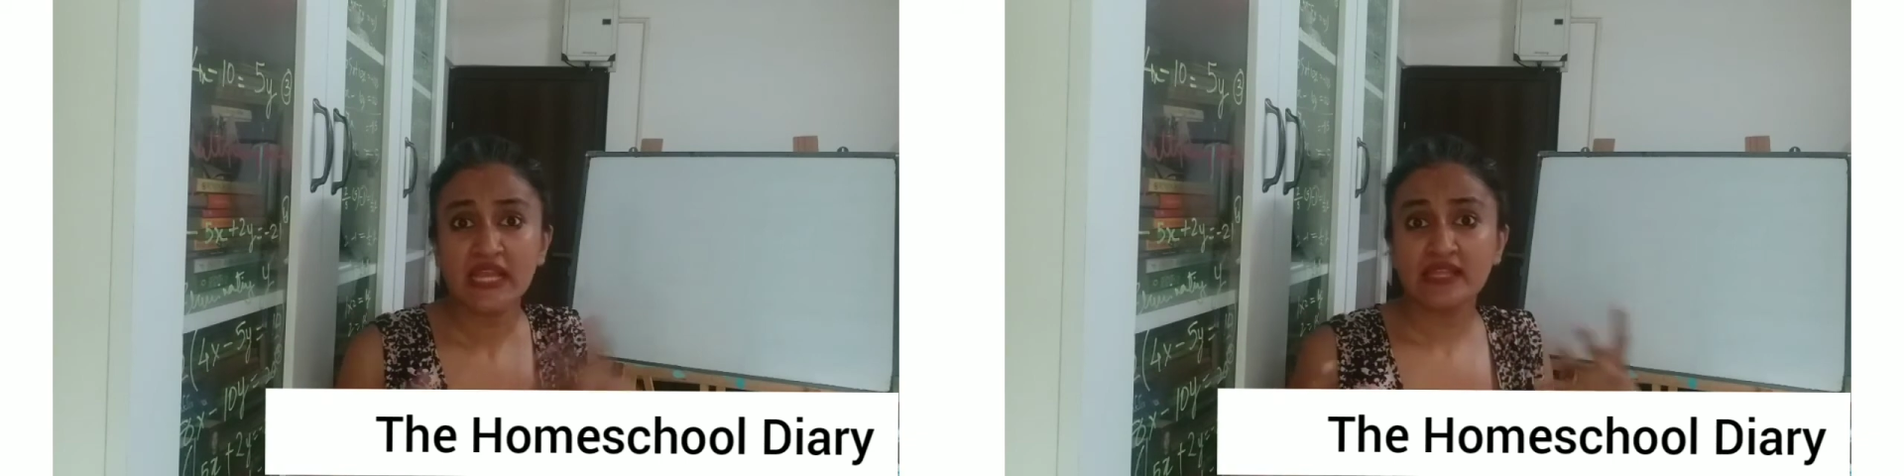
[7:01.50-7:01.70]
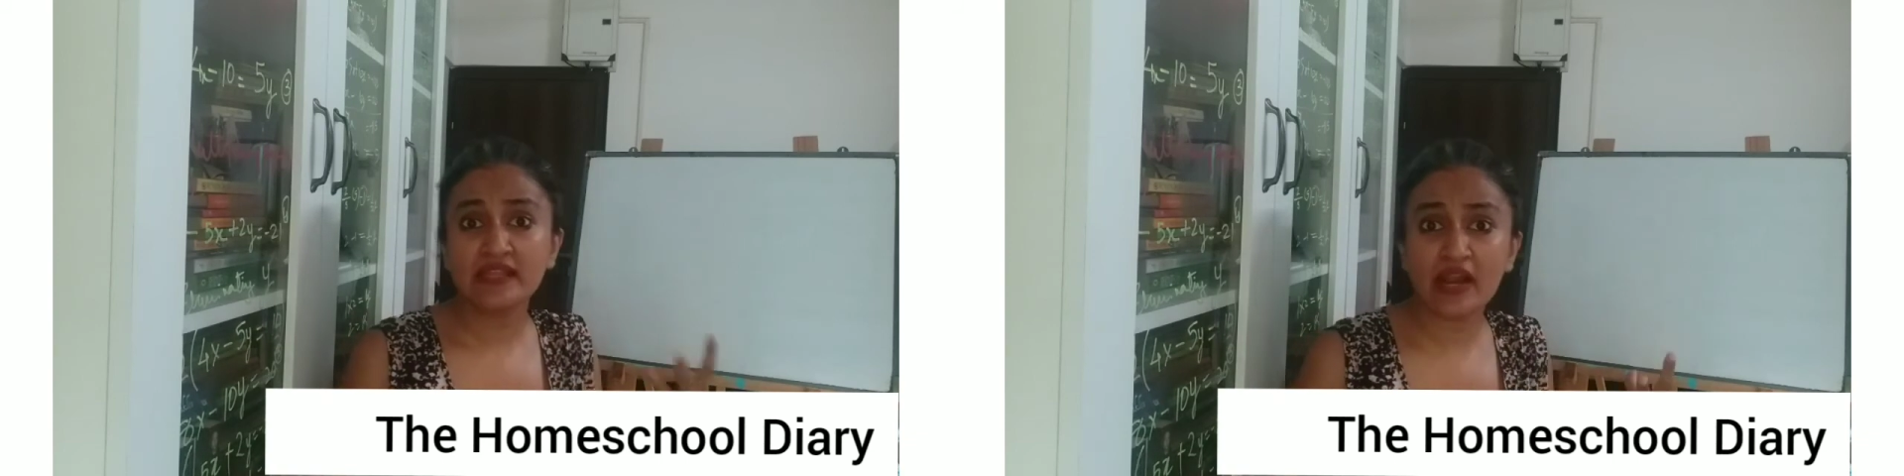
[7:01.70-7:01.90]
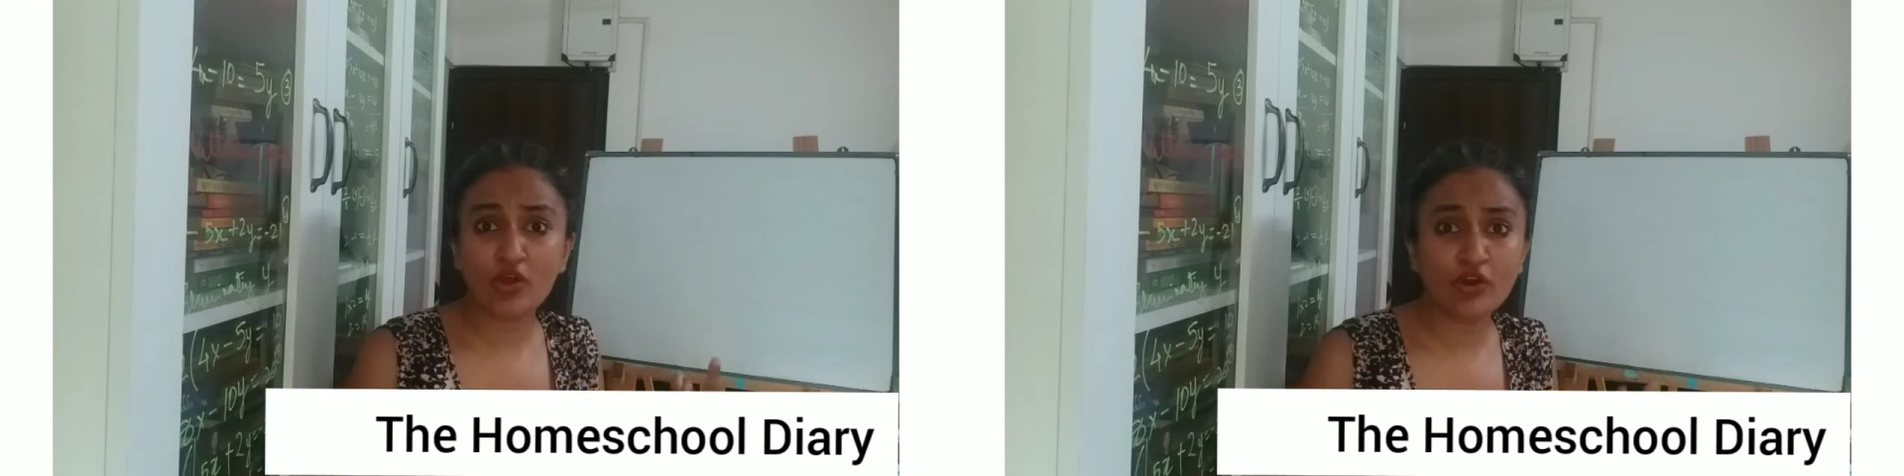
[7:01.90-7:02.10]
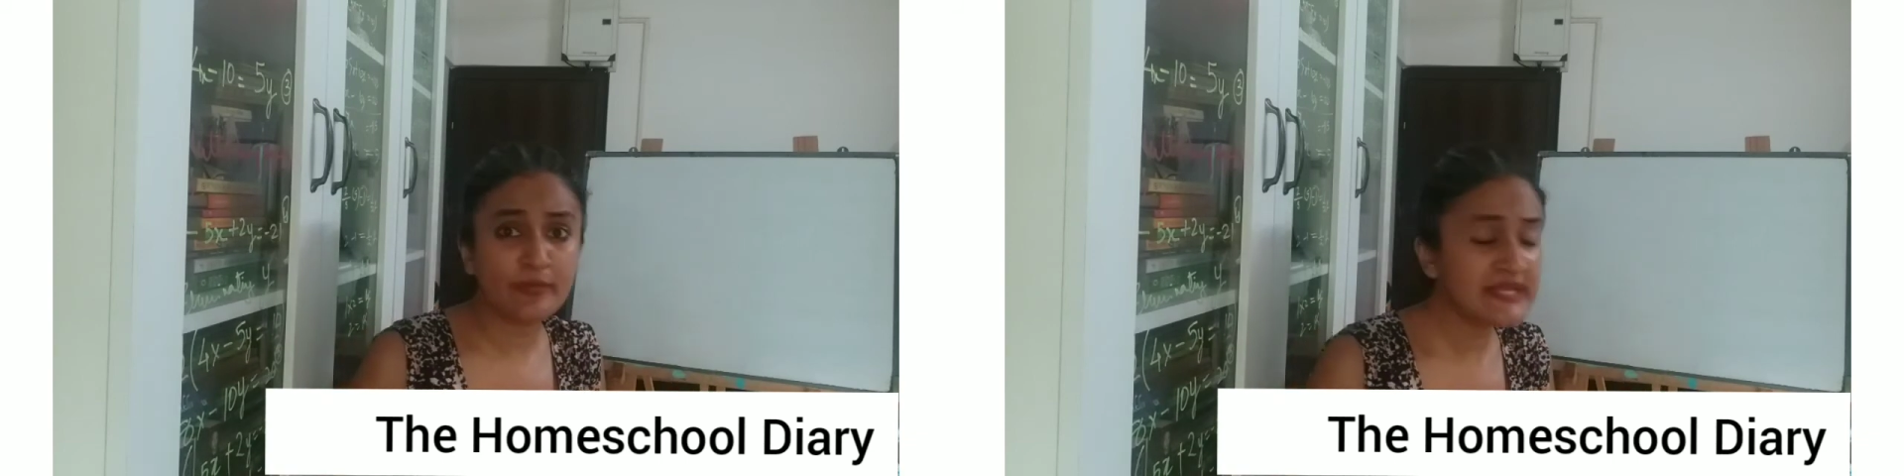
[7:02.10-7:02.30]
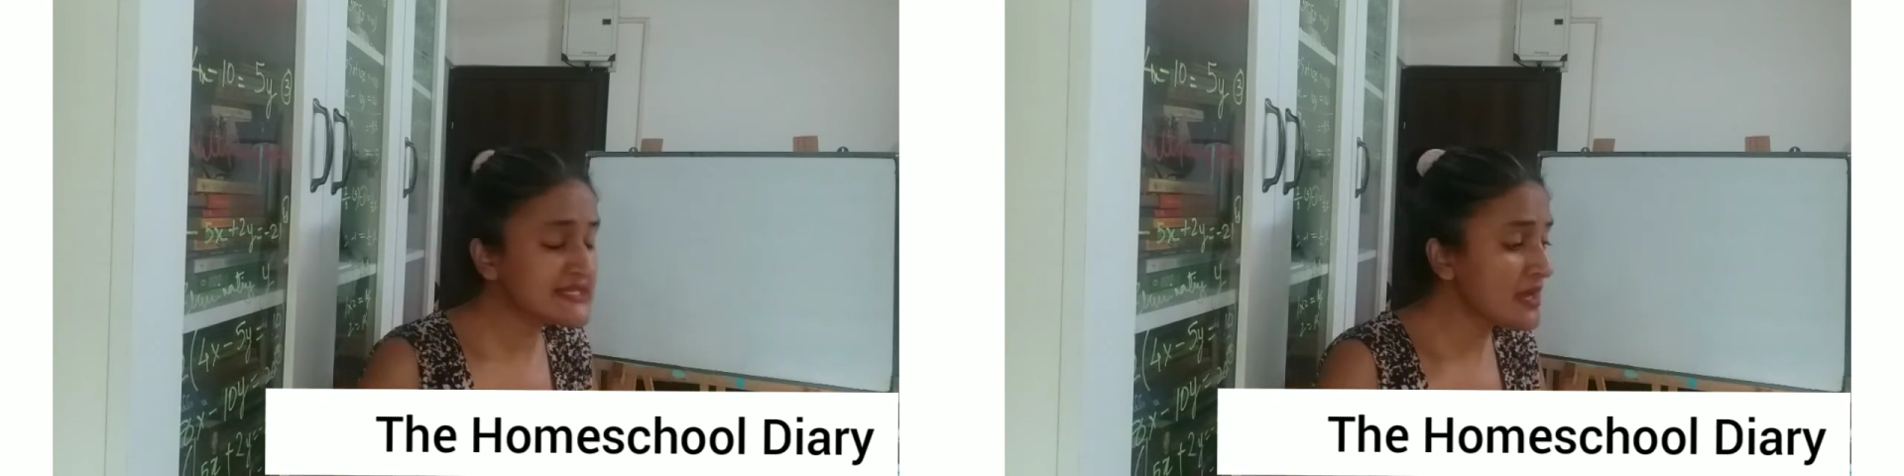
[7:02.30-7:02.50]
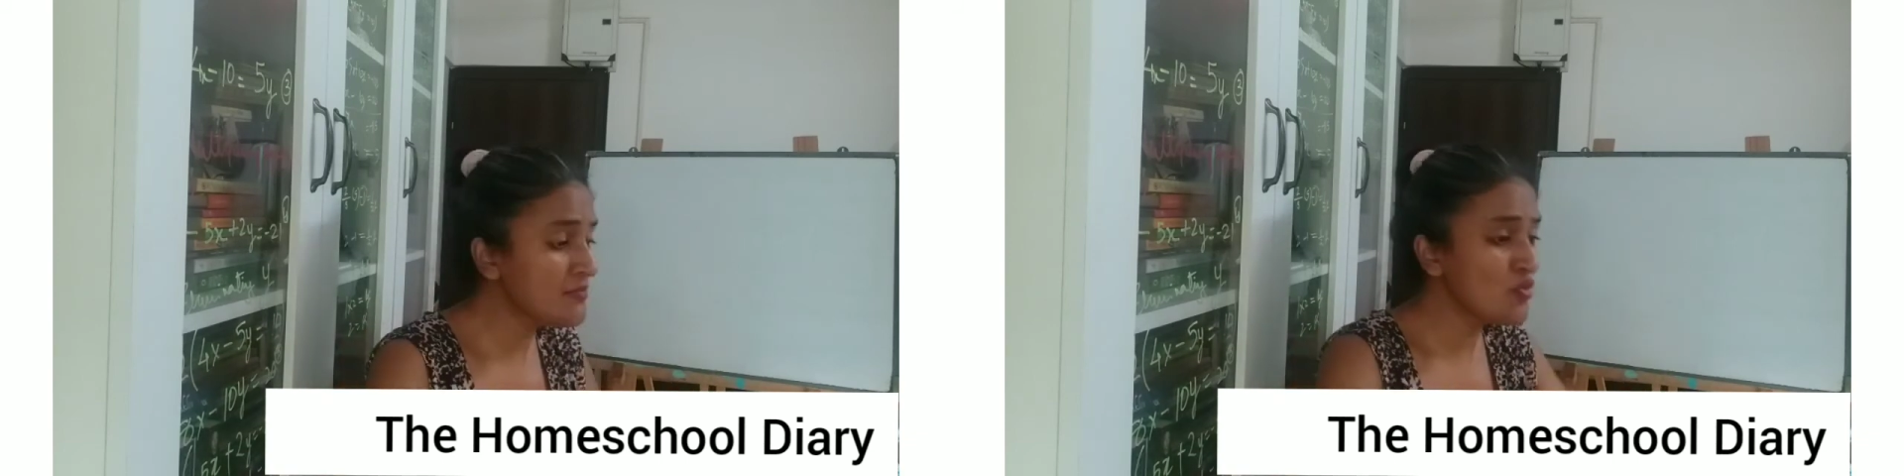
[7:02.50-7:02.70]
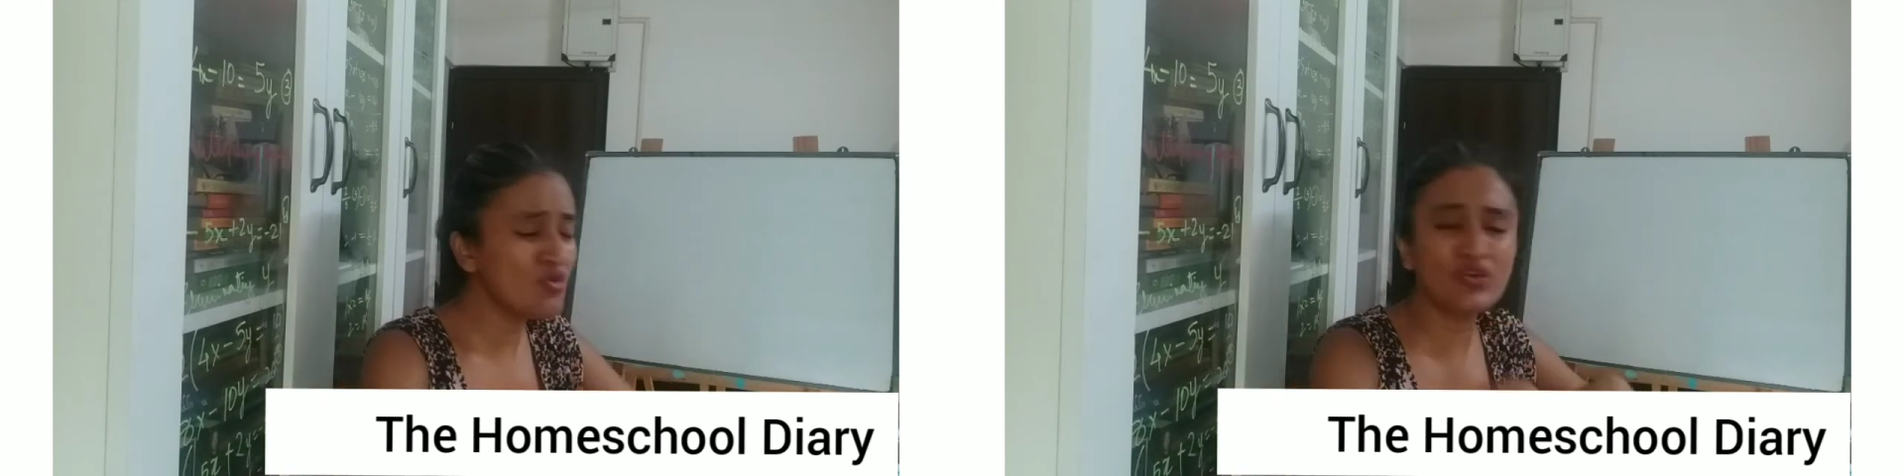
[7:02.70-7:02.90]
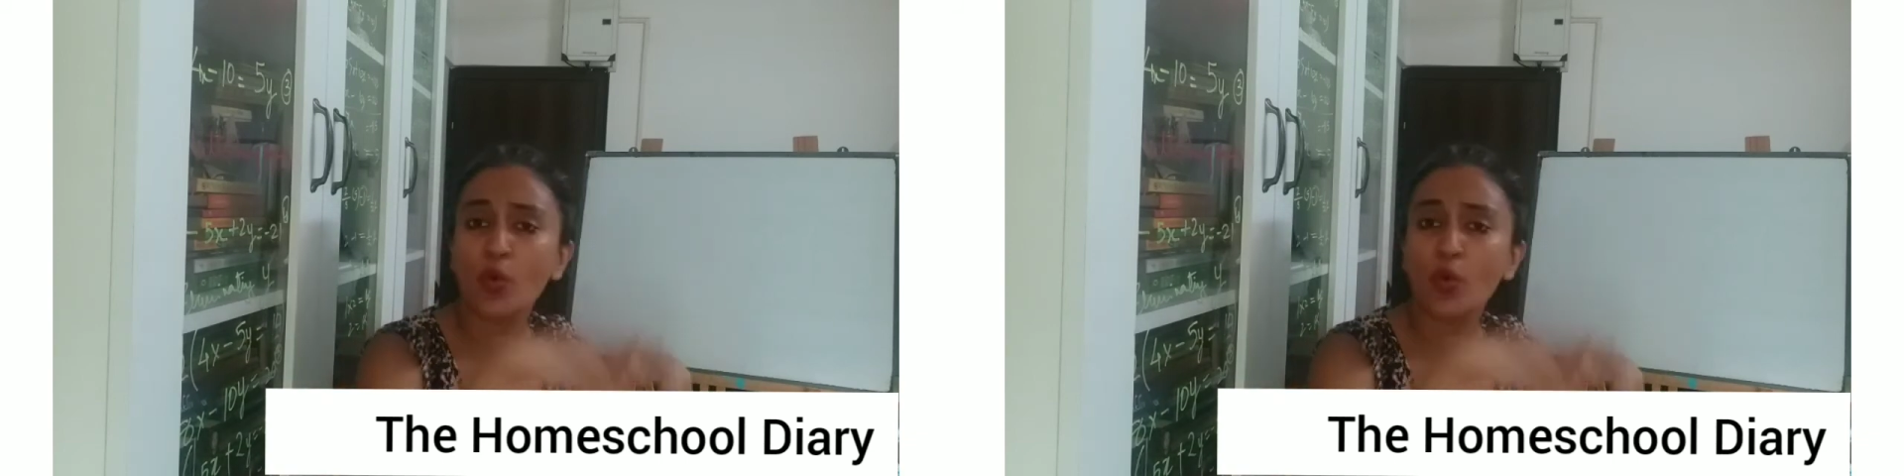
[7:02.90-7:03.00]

there are going to be some who